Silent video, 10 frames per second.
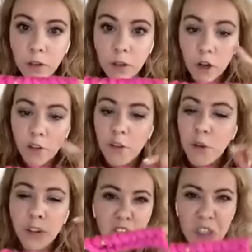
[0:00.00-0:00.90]
along, if you
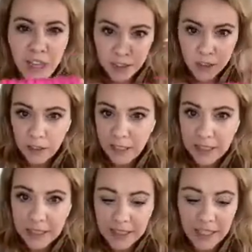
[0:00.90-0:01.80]
wanna just cast on like
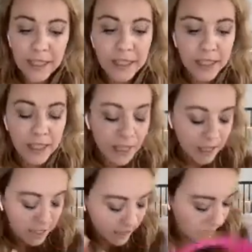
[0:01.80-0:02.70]
6
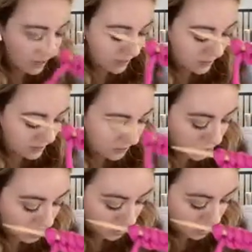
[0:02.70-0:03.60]

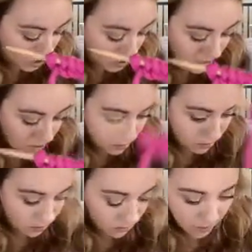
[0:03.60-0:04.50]
stitches onto your
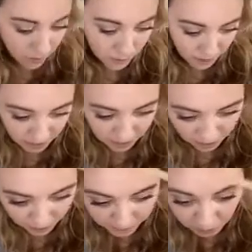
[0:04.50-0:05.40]
needle, that way
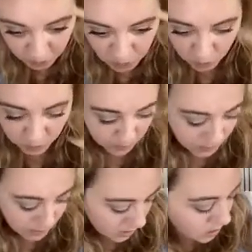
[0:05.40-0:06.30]
you can do it with
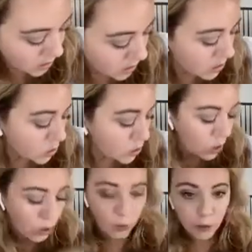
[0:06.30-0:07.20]
me.
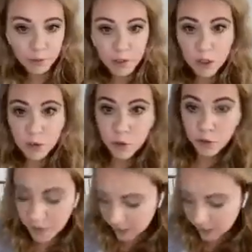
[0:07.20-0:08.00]
So let me just move my